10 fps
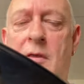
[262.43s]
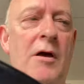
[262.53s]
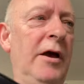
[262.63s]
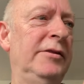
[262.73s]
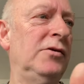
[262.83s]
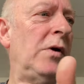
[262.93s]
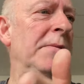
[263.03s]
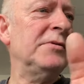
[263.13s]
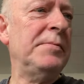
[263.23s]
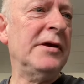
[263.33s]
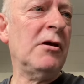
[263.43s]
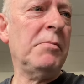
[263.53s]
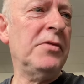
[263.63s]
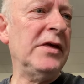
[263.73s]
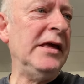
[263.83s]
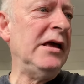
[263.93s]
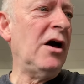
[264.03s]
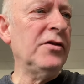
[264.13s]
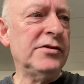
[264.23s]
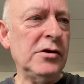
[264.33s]
I do aim to pick up the
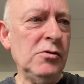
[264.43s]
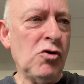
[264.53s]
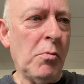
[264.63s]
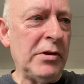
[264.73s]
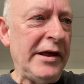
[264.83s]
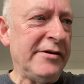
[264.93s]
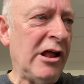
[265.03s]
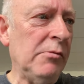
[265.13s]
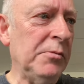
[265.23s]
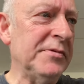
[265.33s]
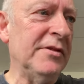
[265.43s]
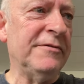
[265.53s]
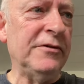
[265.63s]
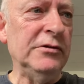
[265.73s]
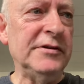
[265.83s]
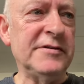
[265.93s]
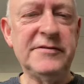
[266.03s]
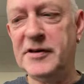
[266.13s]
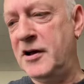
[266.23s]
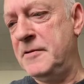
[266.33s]
other two compilation albums in the fullness of
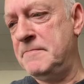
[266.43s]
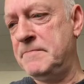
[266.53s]
time.